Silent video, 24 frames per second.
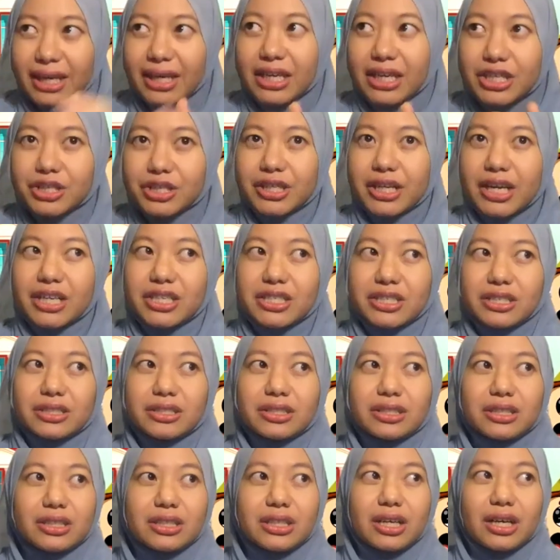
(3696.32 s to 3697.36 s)

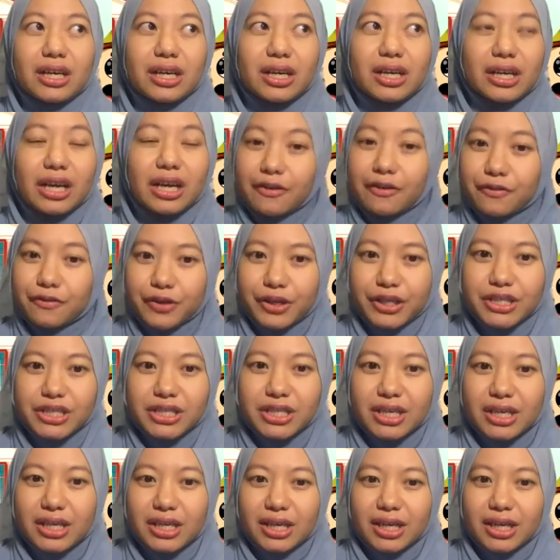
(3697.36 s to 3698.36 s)
international uh, coverage.